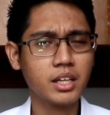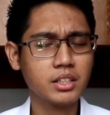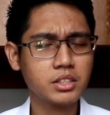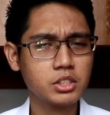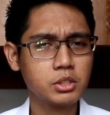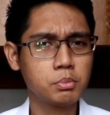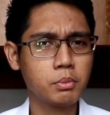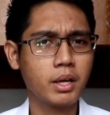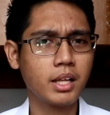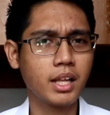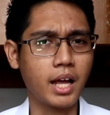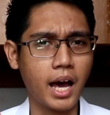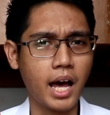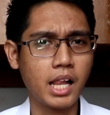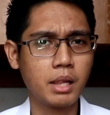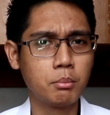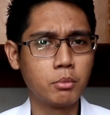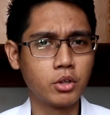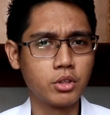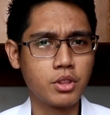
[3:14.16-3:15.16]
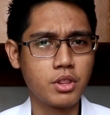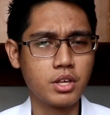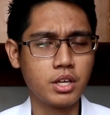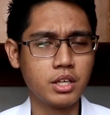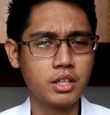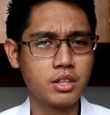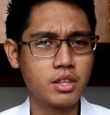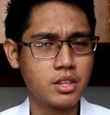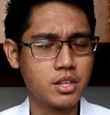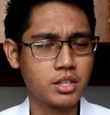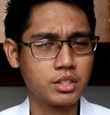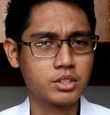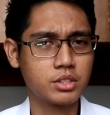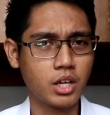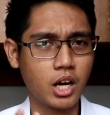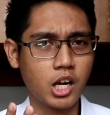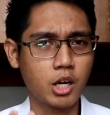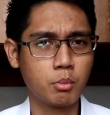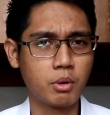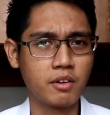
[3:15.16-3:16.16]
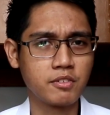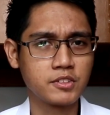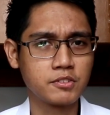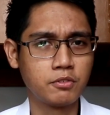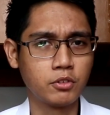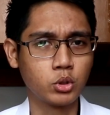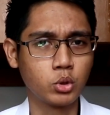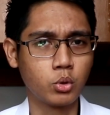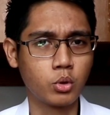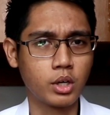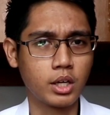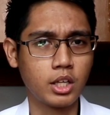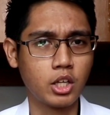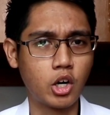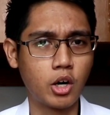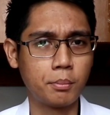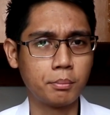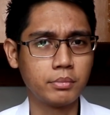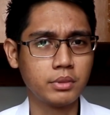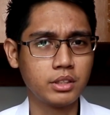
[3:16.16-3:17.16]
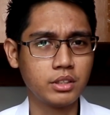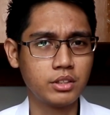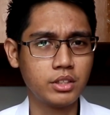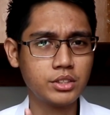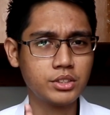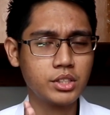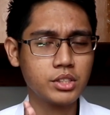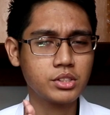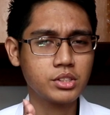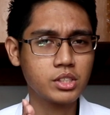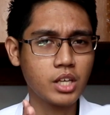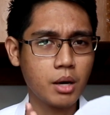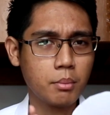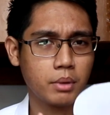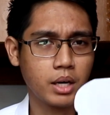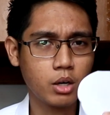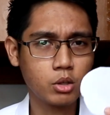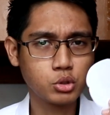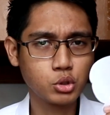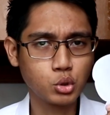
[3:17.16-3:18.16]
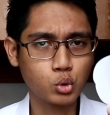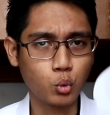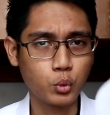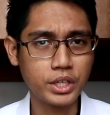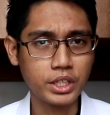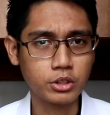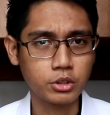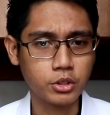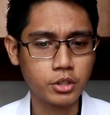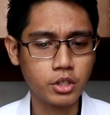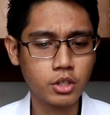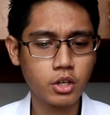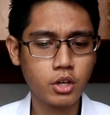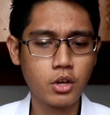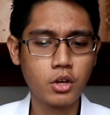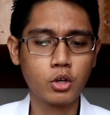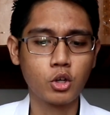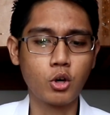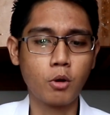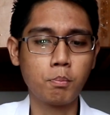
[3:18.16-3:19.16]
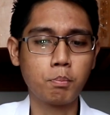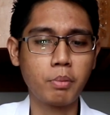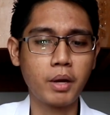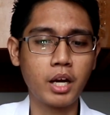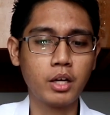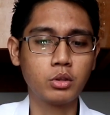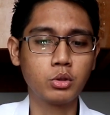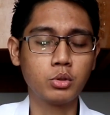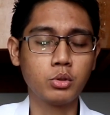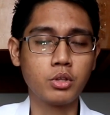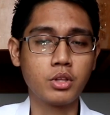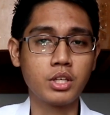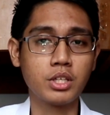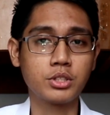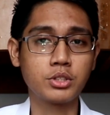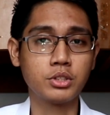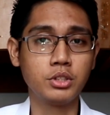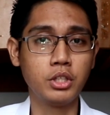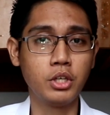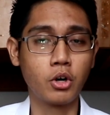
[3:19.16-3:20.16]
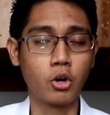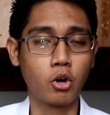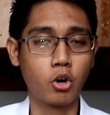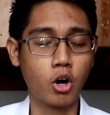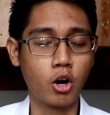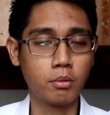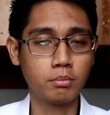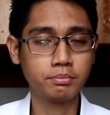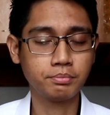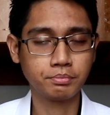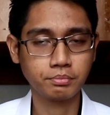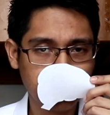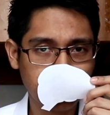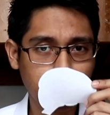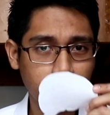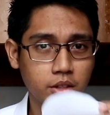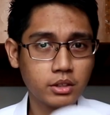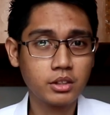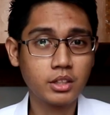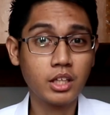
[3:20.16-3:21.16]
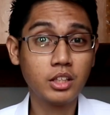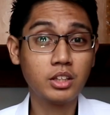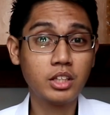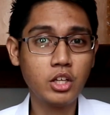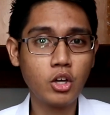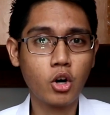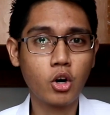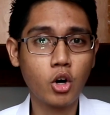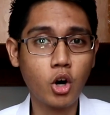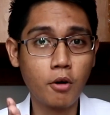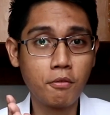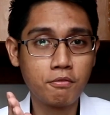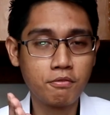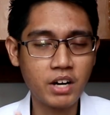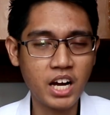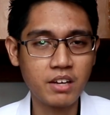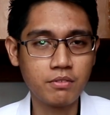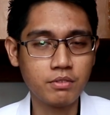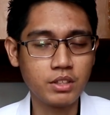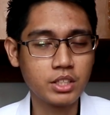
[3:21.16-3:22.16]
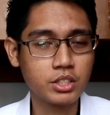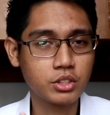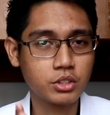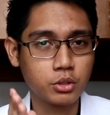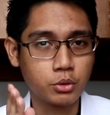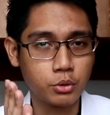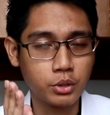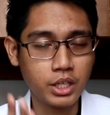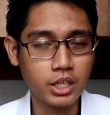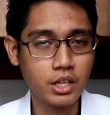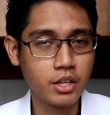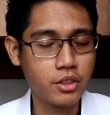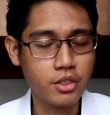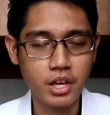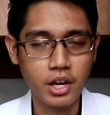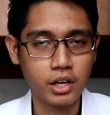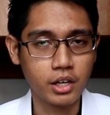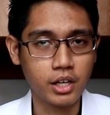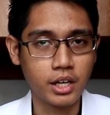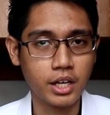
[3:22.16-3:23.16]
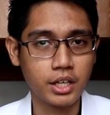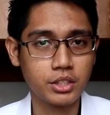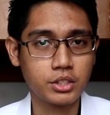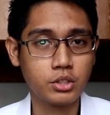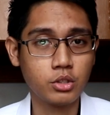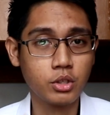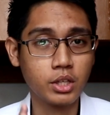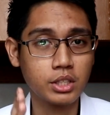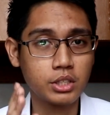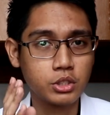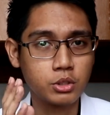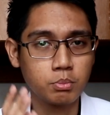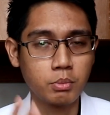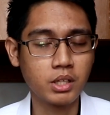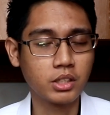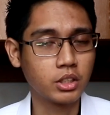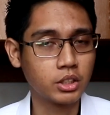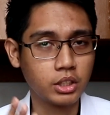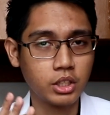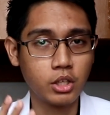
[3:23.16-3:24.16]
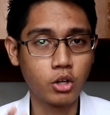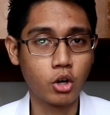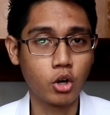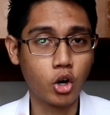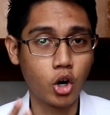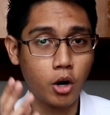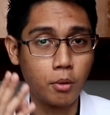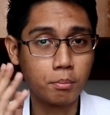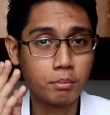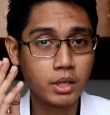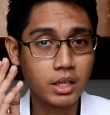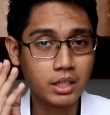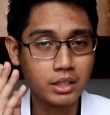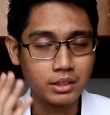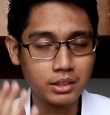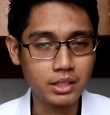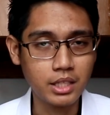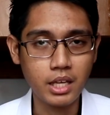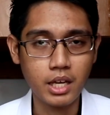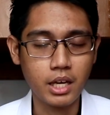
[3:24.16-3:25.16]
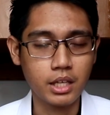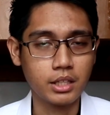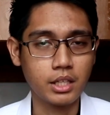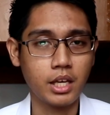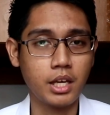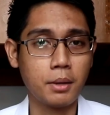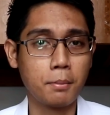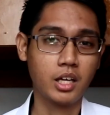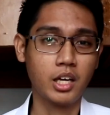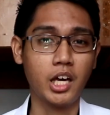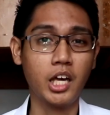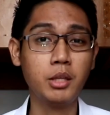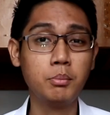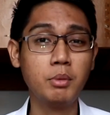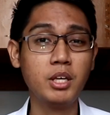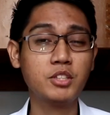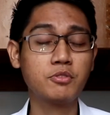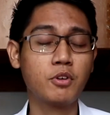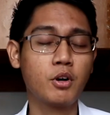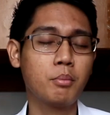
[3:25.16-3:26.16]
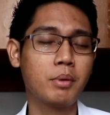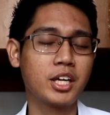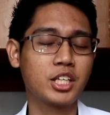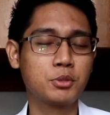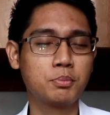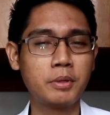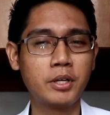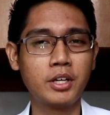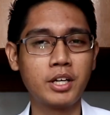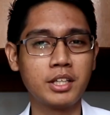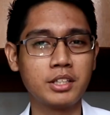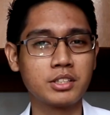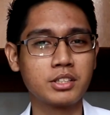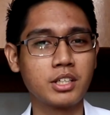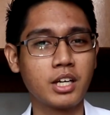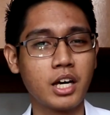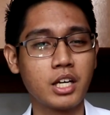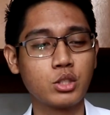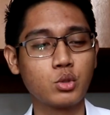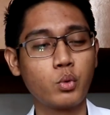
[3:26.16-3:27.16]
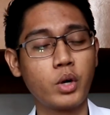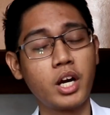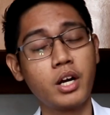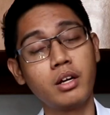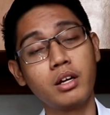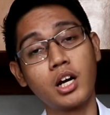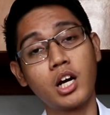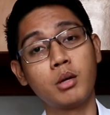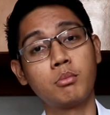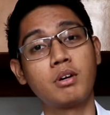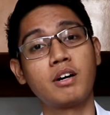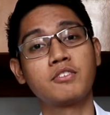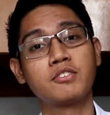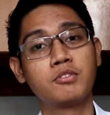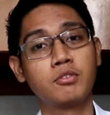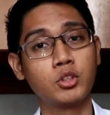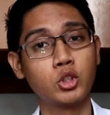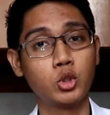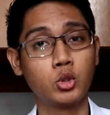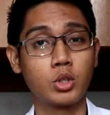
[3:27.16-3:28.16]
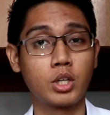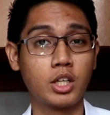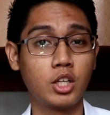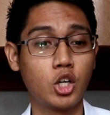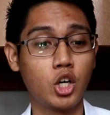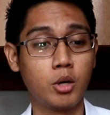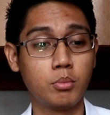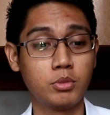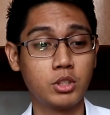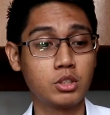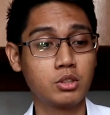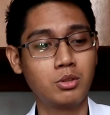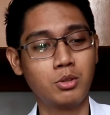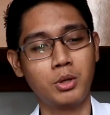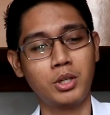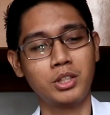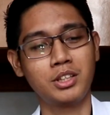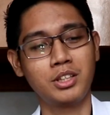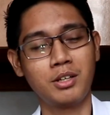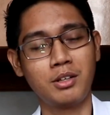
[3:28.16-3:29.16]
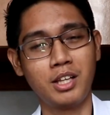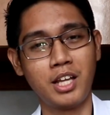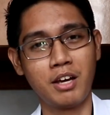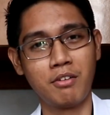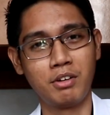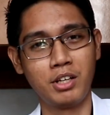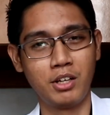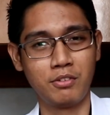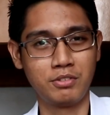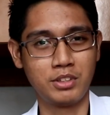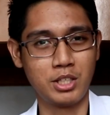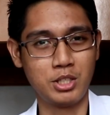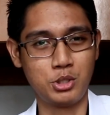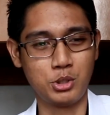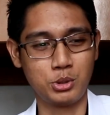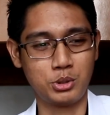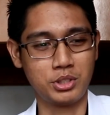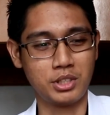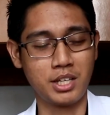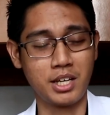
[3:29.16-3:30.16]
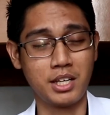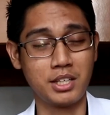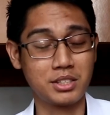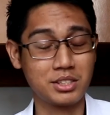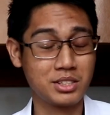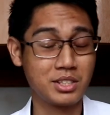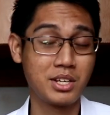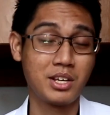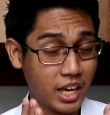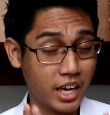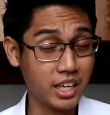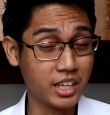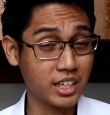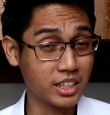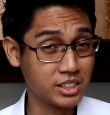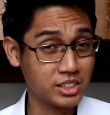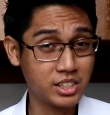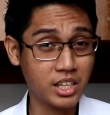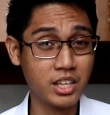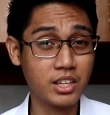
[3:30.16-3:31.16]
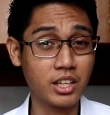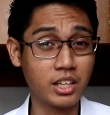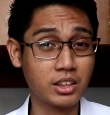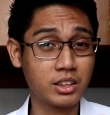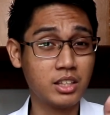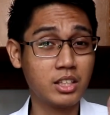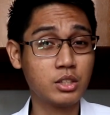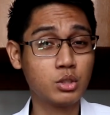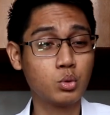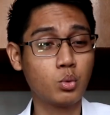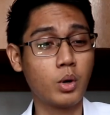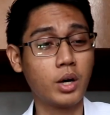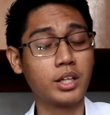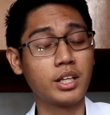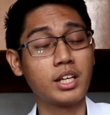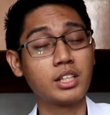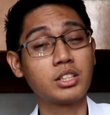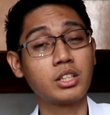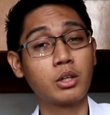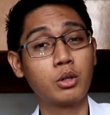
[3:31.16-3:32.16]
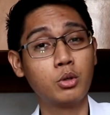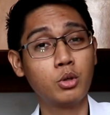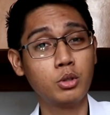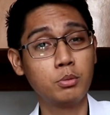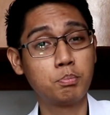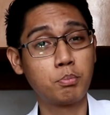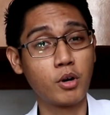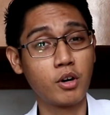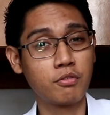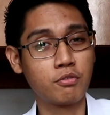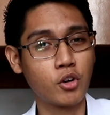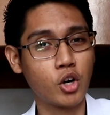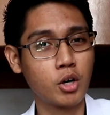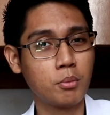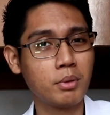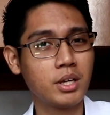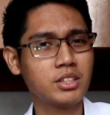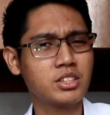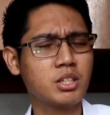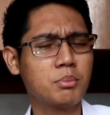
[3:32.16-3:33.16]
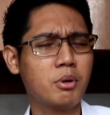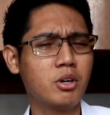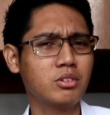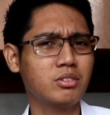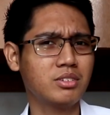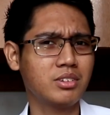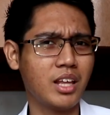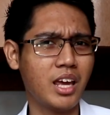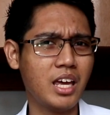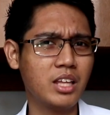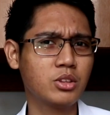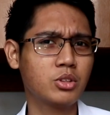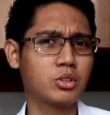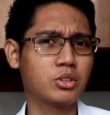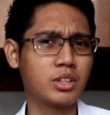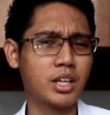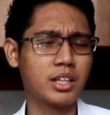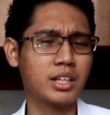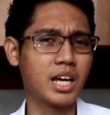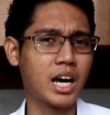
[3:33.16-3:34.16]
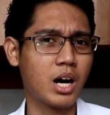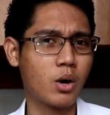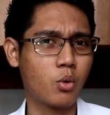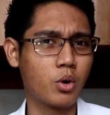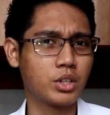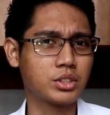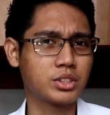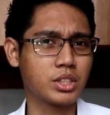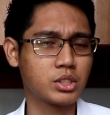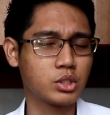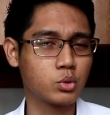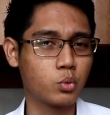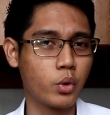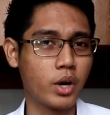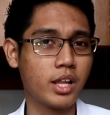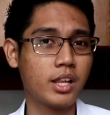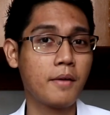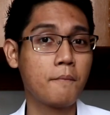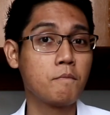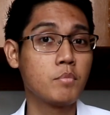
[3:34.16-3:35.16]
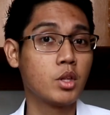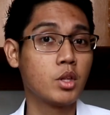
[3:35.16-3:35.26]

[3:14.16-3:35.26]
smell almond in this Armaf's Futura La Homme. This is somehow sweeter compared to this Dior Homme, but the Dior Homme vibe is really there guys. You can smell the Dior Homme DNA. And based from my experience guys, wearing Armaf's Futura La Homme, just look at the level of the juice guys. I can say that this one has a good performance, about 8 to 10 hours as well.